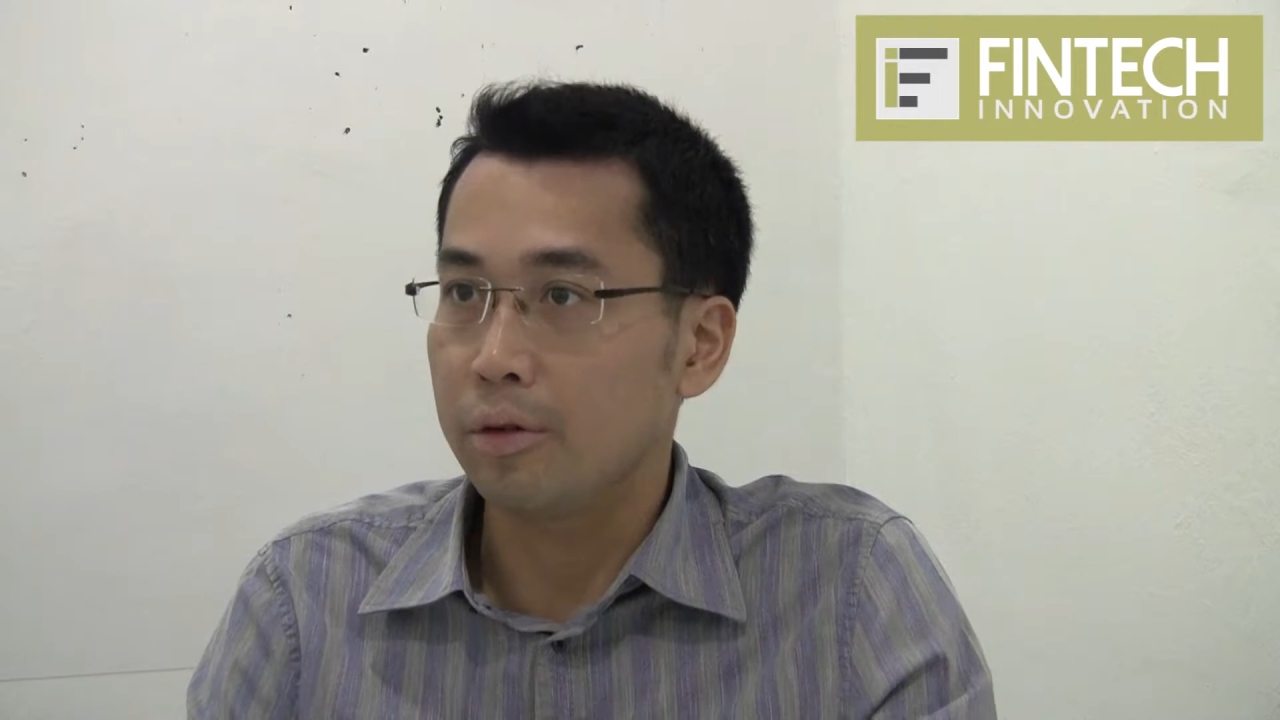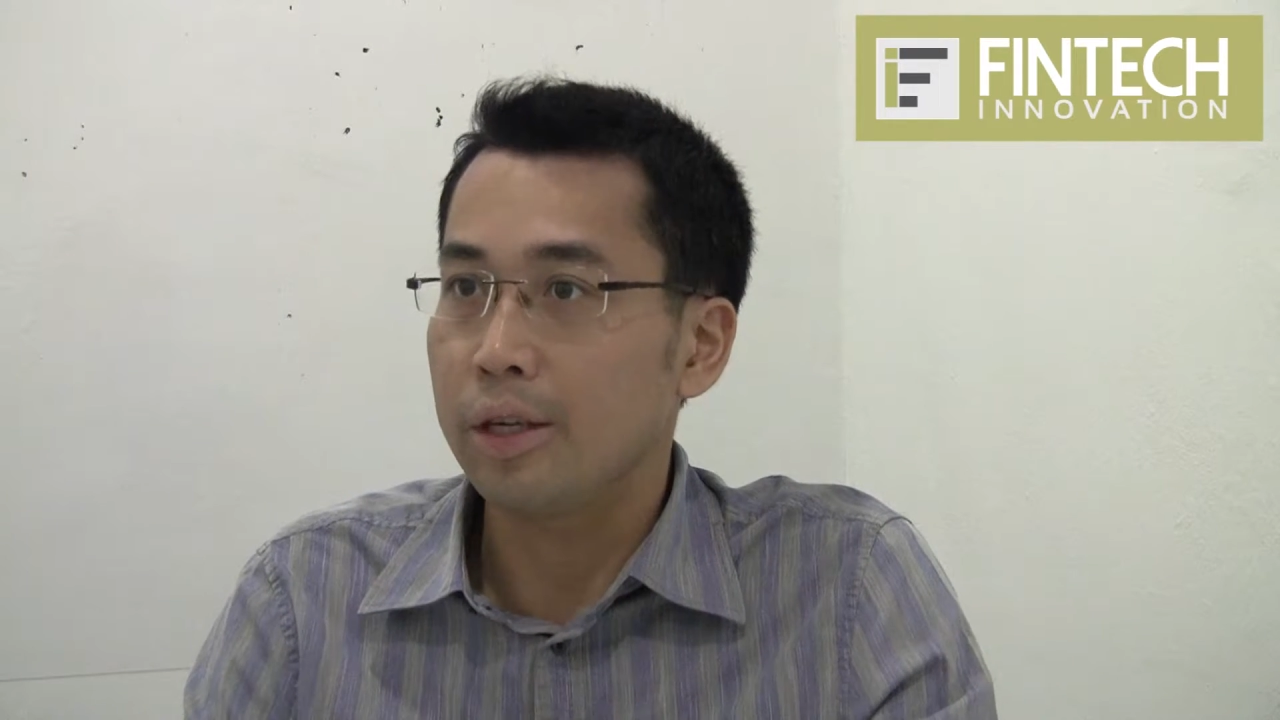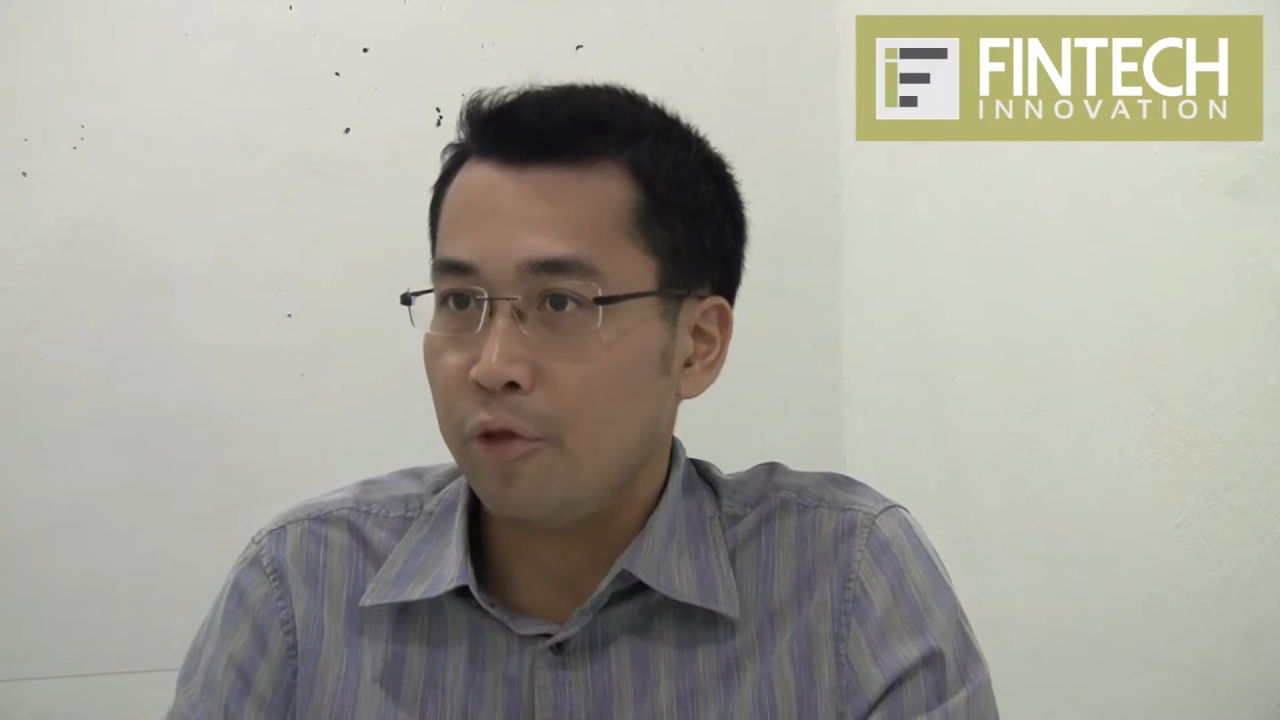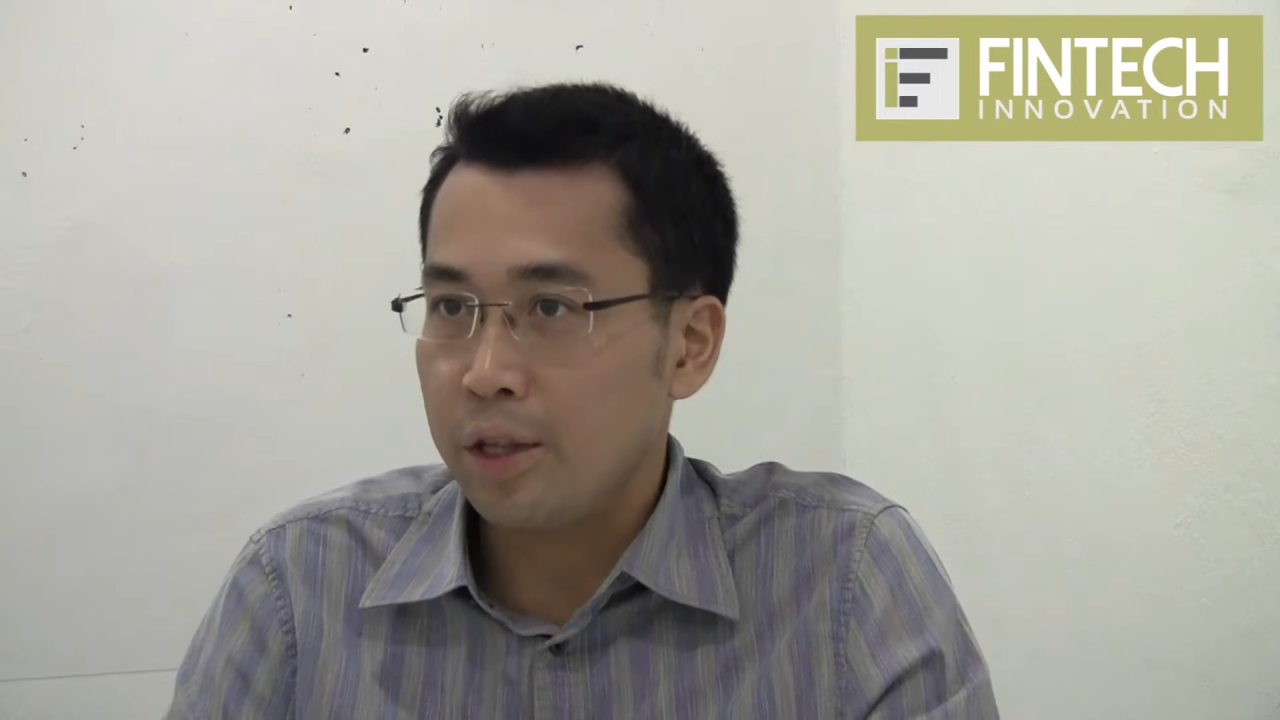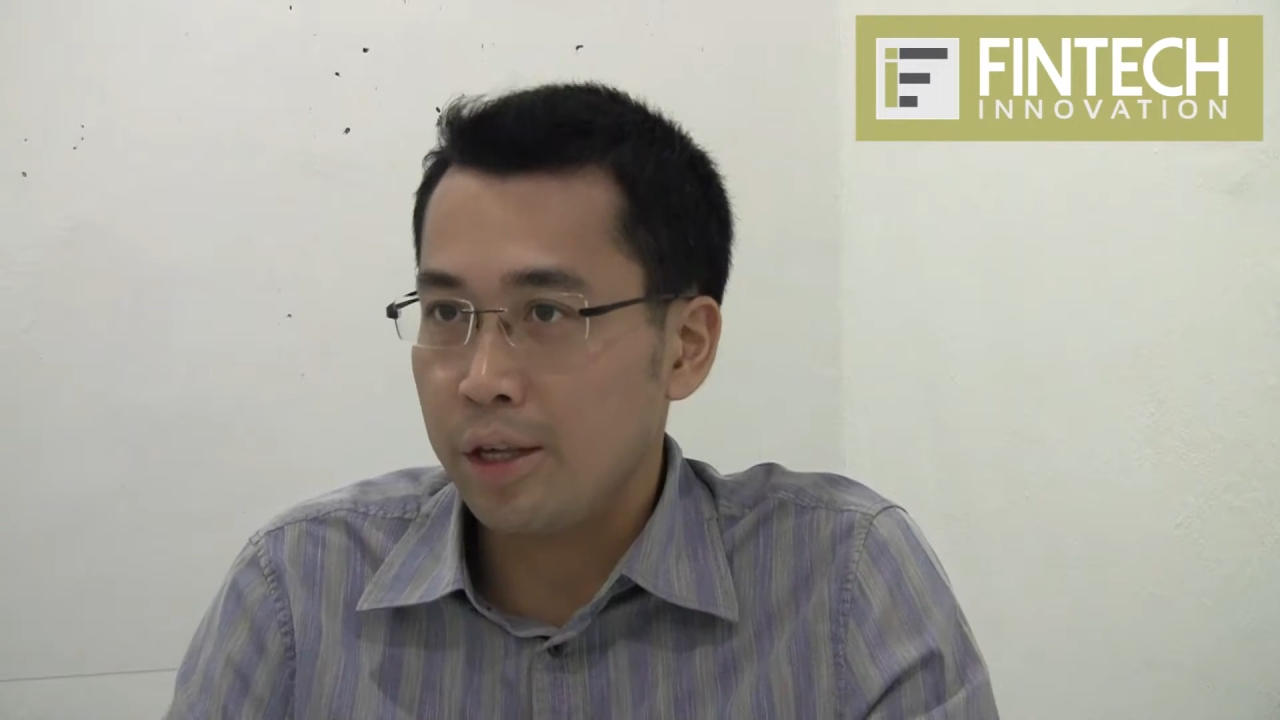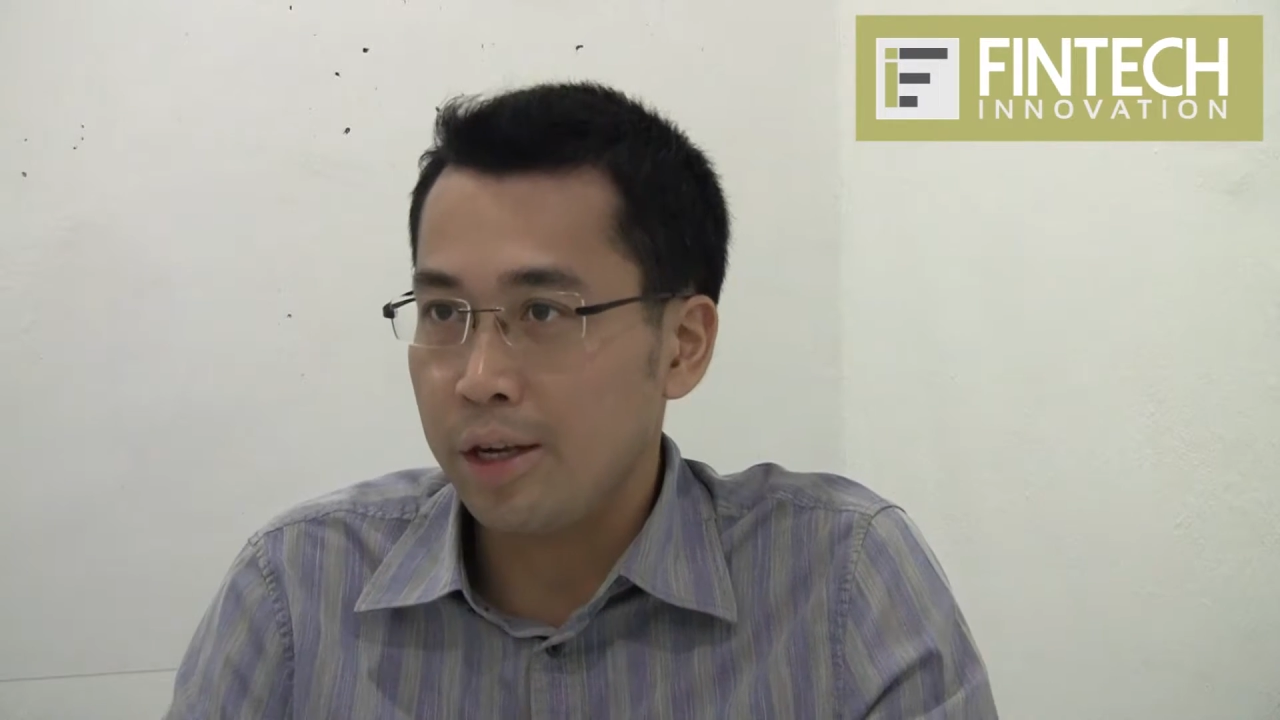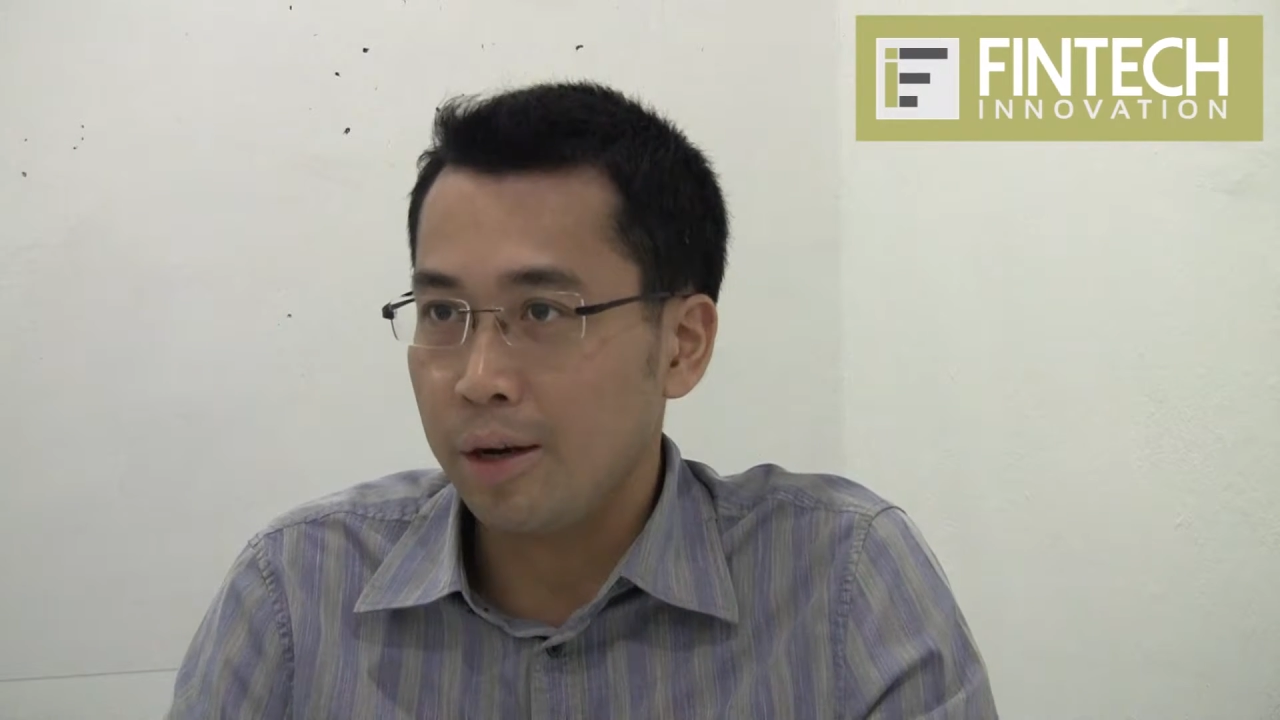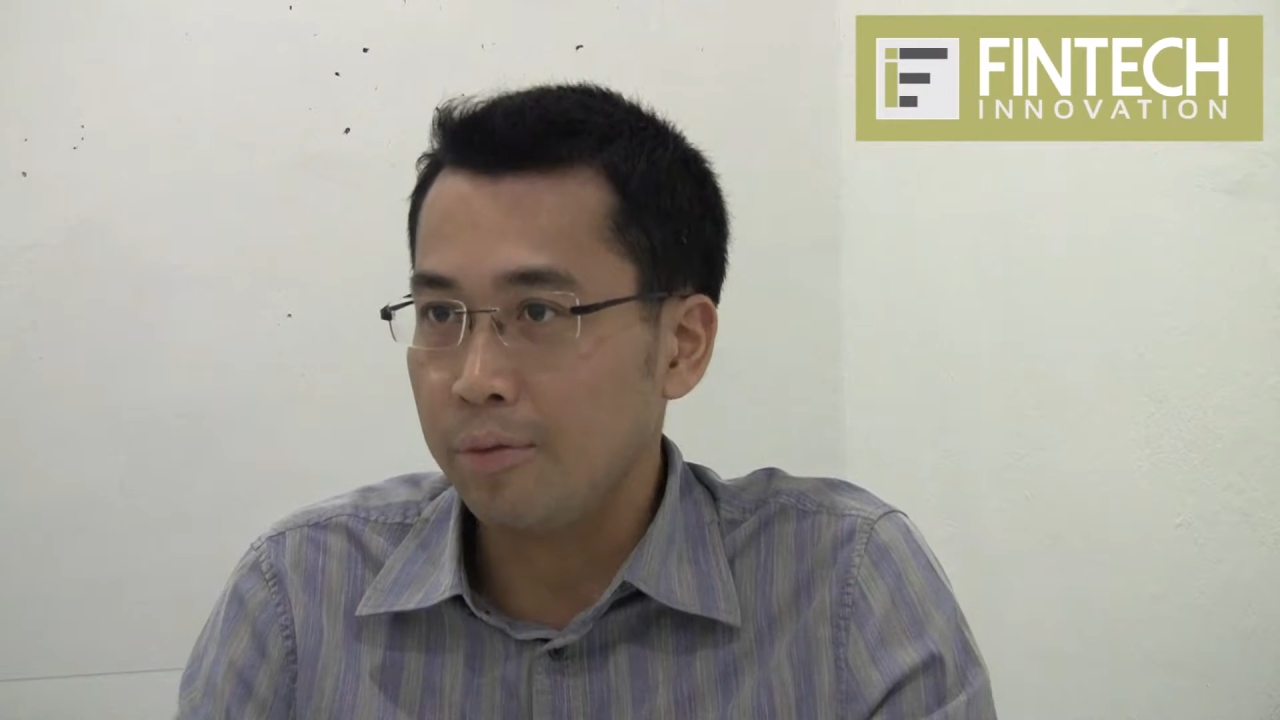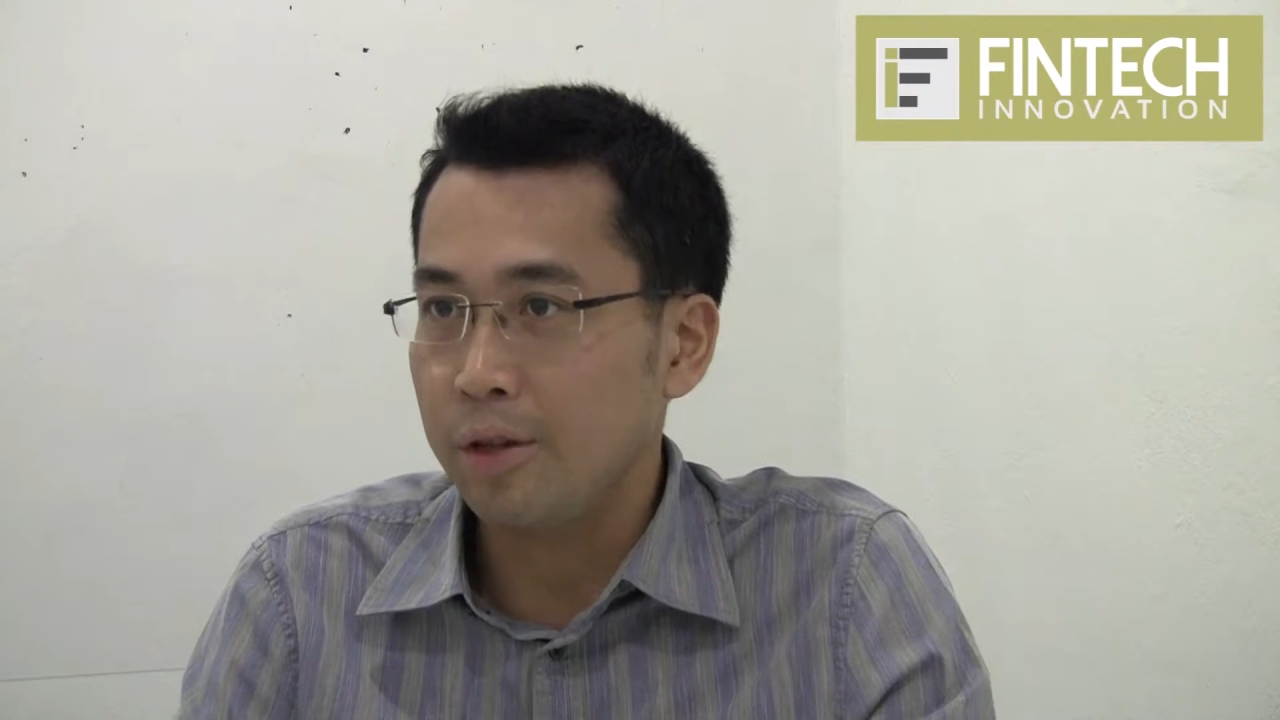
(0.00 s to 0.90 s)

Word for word: fixed income